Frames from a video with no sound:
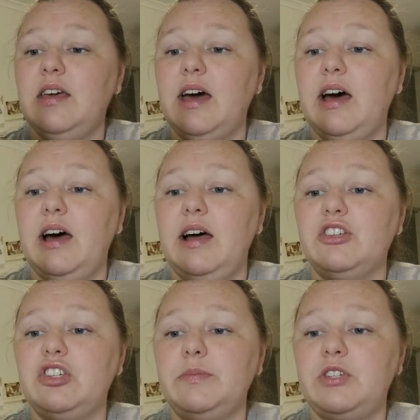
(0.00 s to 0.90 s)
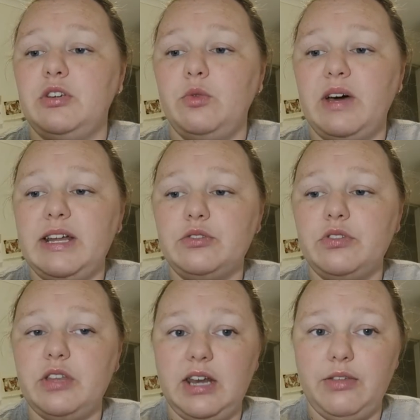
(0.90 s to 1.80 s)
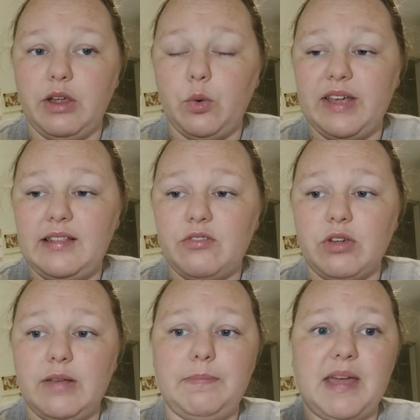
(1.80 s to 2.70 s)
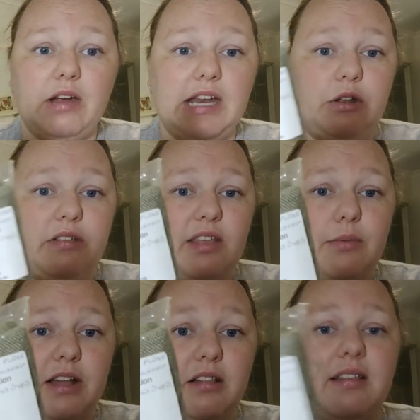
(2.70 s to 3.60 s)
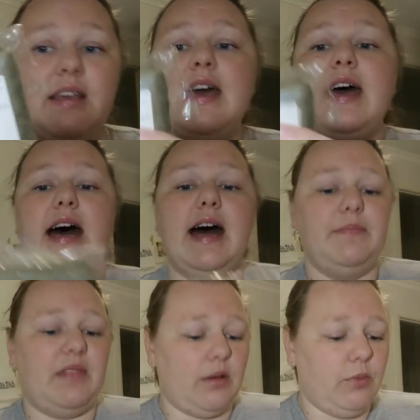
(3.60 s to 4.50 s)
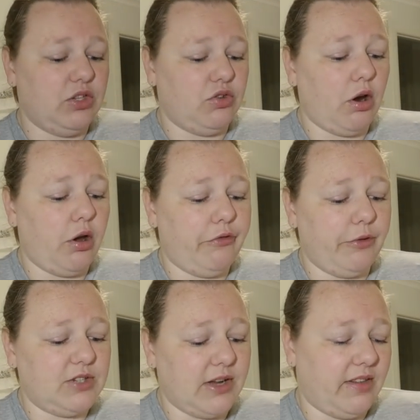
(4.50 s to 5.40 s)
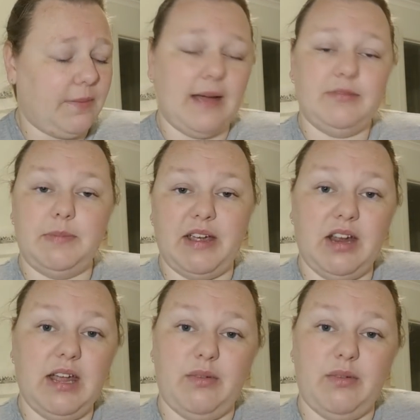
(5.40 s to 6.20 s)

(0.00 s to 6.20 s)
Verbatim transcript: Uh, shop 2, 133 Queen Street, Berry, New South Wales. Um, so we drove from Jervis Bay up to Berry.